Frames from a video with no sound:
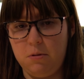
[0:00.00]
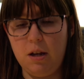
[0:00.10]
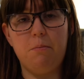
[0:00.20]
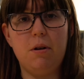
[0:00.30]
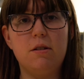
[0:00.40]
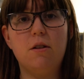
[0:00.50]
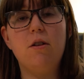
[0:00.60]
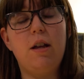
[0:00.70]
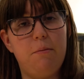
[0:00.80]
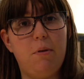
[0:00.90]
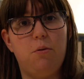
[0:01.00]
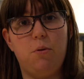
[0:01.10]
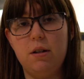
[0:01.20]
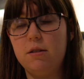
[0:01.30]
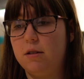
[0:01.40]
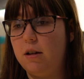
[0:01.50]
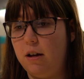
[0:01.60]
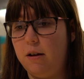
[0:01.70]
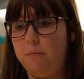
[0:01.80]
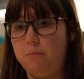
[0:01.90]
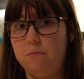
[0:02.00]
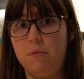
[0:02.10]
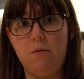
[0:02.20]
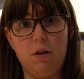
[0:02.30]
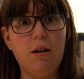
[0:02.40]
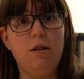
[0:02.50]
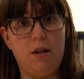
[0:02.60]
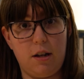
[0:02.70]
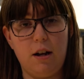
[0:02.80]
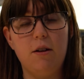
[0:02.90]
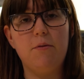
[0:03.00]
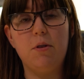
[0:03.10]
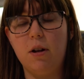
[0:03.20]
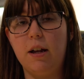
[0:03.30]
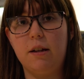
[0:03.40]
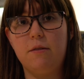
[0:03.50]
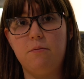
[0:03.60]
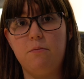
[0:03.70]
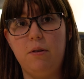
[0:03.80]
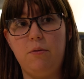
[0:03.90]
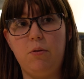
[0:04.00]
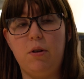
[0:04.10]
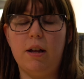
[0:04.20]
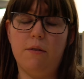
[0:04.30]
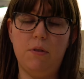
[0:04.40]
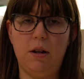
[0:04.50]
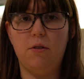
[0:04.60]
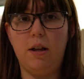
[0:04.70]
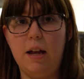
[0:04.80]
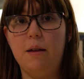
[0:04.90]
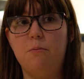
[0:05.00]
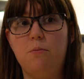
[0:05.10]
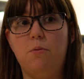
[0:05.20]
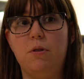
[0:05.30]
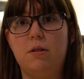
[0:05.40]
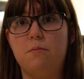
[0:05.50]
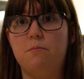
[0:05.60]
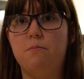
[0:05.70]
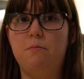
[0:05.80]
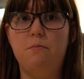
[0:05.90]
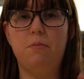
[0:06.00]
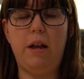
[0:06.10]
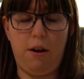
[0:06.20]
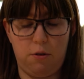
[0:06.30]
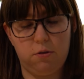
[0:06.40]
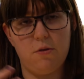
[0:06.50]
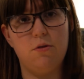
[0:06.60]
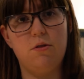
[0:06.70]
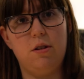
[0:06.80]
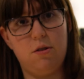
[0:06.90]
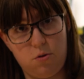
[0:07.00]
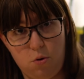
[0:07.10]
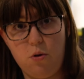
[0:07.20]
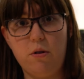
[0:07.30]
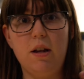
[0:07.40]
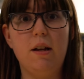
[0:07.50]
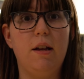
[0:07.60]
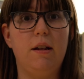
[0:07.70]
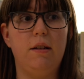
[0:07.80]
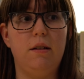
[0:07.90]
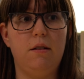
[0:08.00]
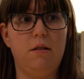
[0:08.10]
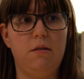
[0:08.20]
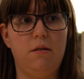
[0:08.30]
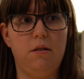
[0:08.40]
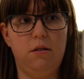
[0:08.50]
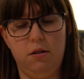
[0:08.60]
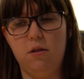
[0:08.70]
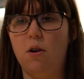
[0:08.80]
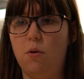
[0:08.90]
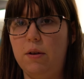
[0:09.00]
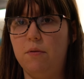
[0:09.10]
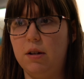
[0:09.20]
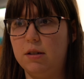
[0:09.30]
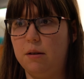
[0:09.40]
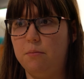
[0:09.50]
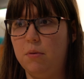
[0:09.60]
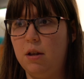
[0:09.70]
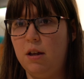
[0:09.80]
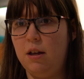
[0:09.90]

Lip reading: Yeah, but it's a good game otherwise. Definitely check it out if you would like a video game with characters and story, and even some